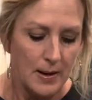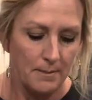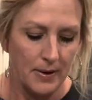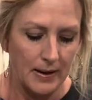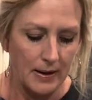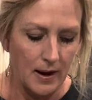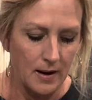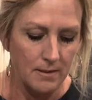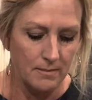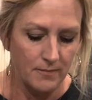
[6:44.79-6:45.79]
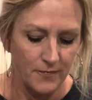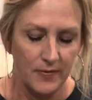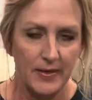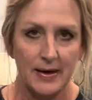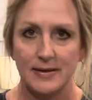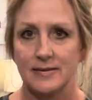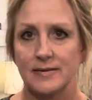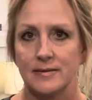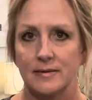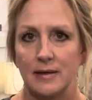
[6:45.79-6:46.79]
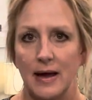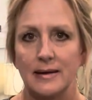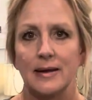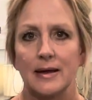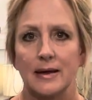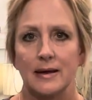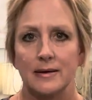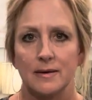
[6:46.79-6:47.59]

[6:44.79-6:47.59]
but for this I did